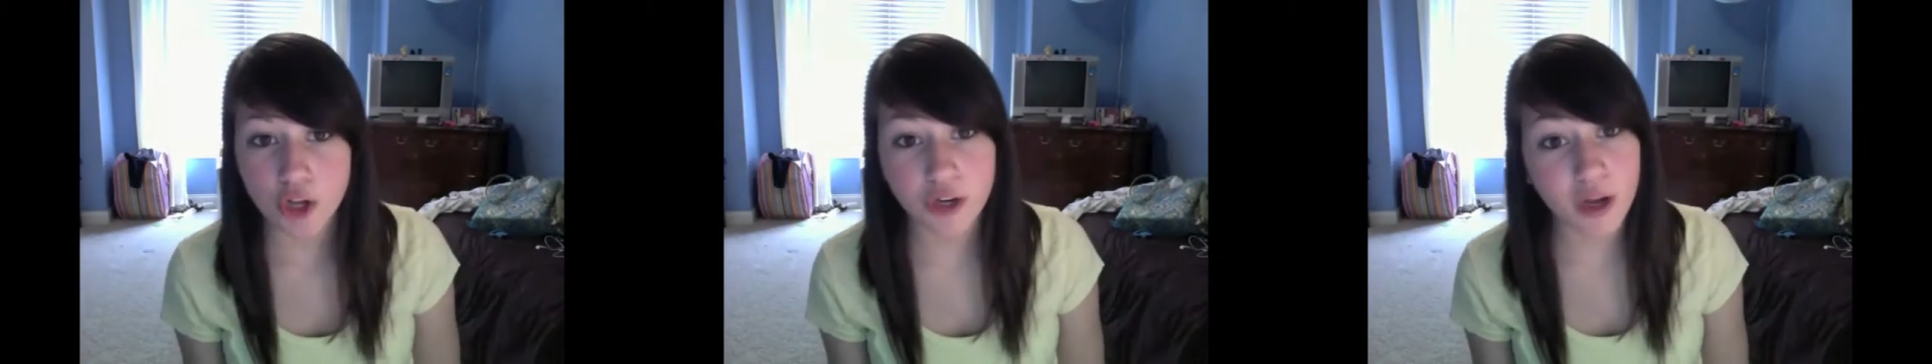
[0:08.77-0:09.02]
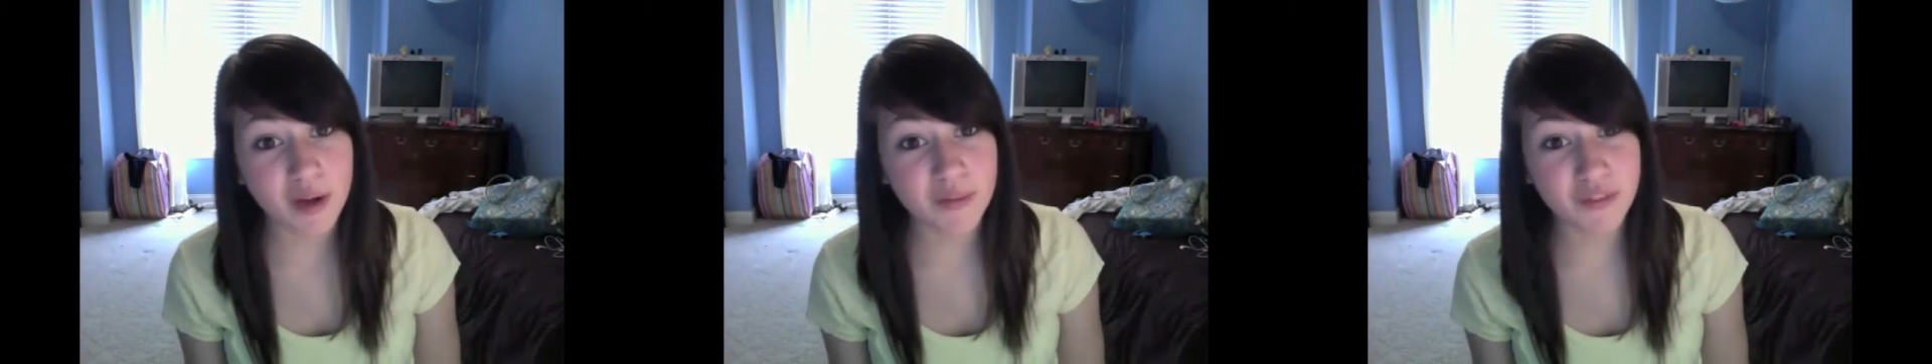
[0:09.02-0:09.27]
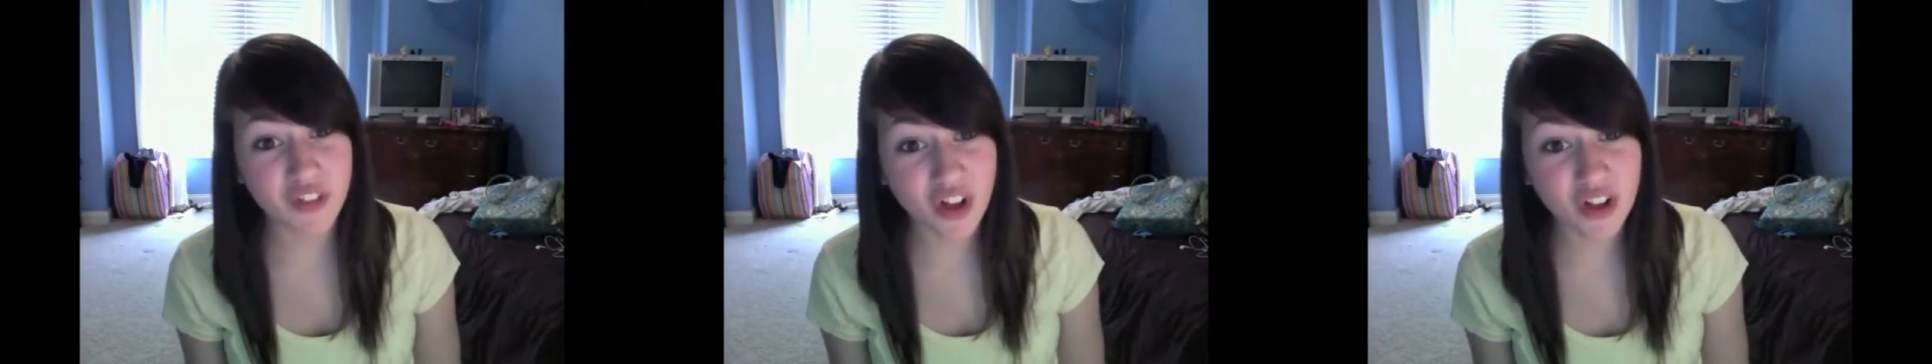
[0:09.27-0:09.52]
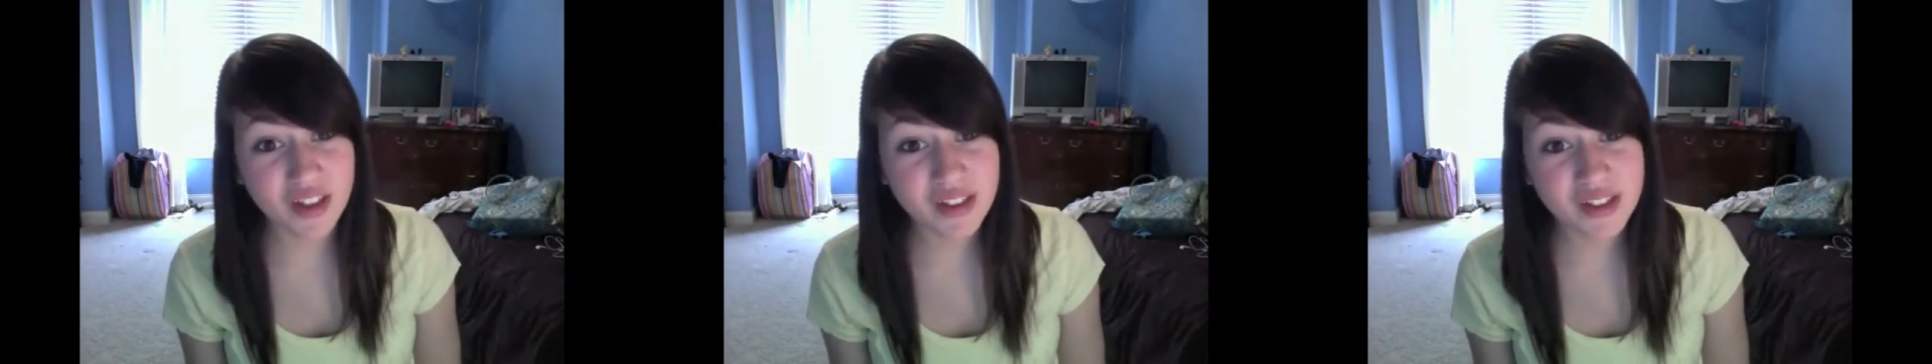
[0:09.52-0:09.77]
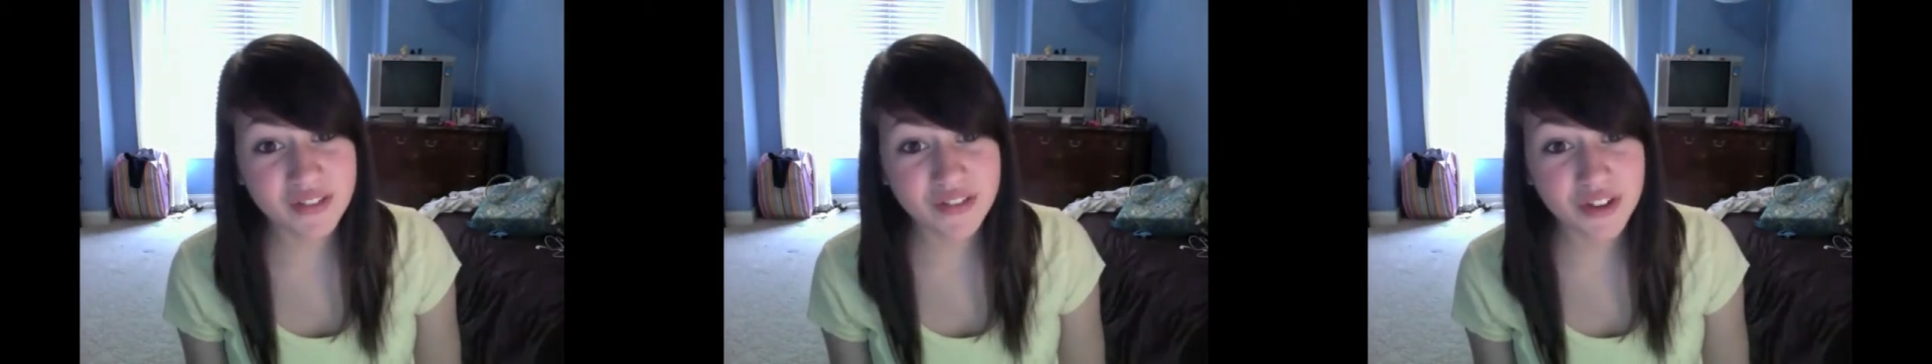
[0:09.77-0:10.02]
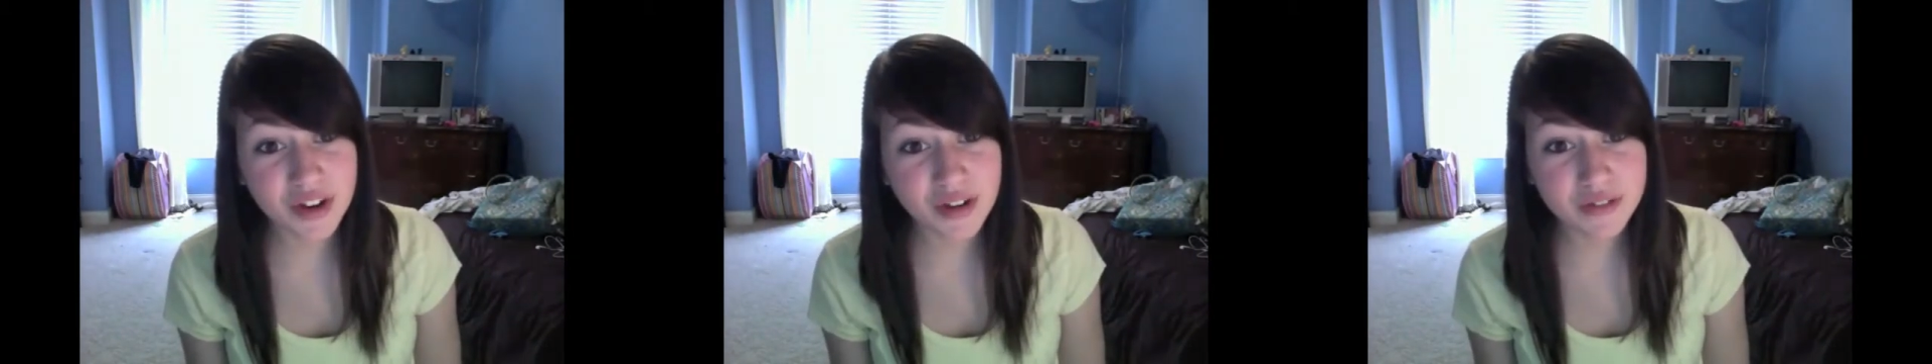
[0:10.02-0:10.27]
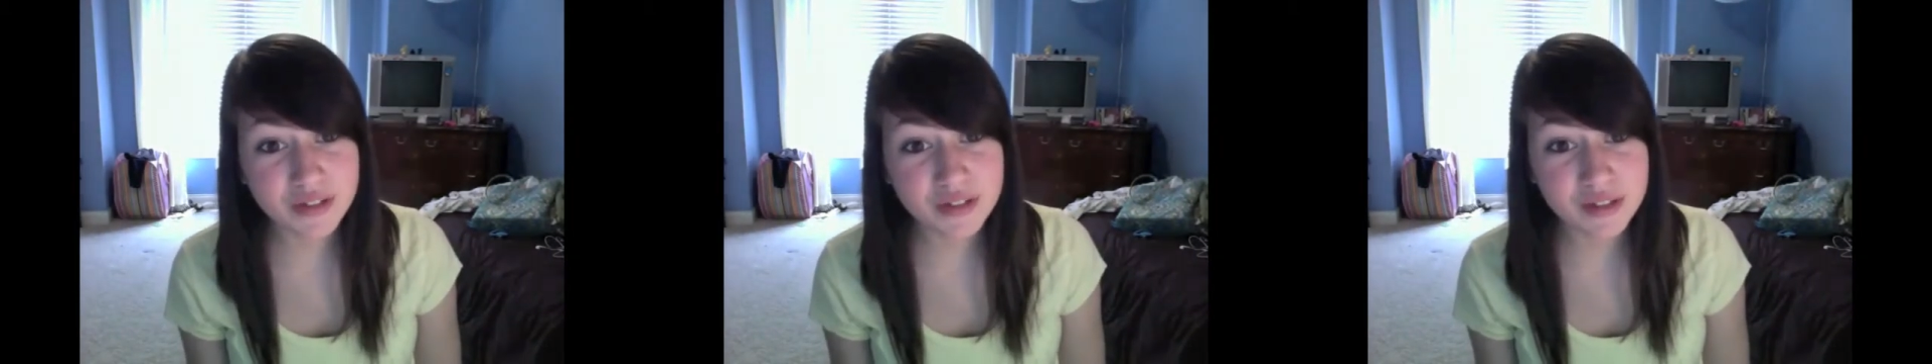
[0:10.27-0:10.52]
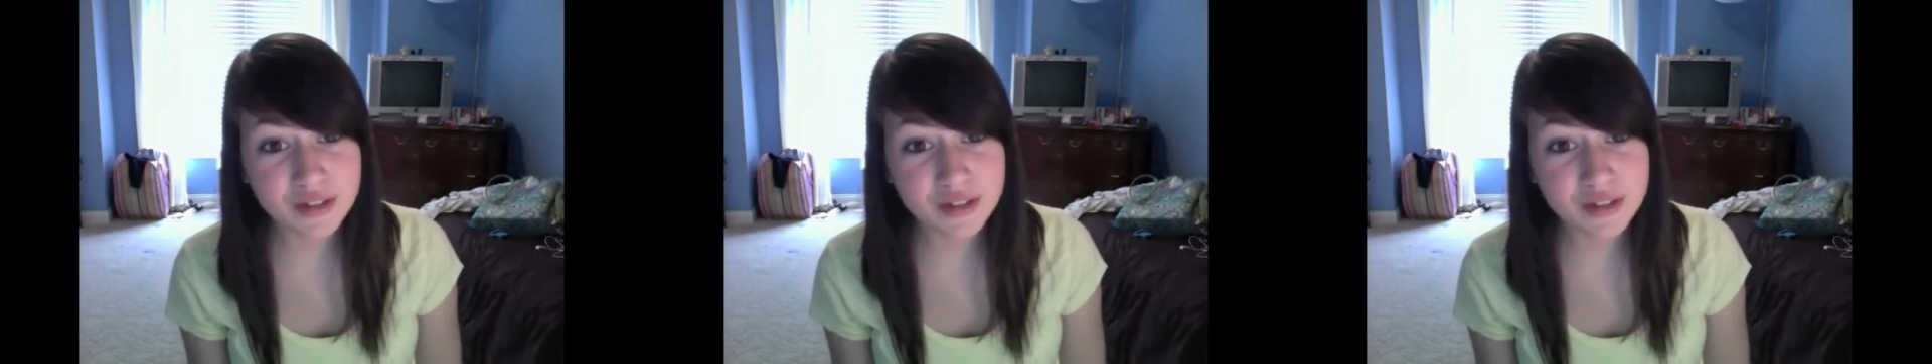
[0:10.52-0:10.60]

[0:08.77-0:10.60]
not vlogging in forever.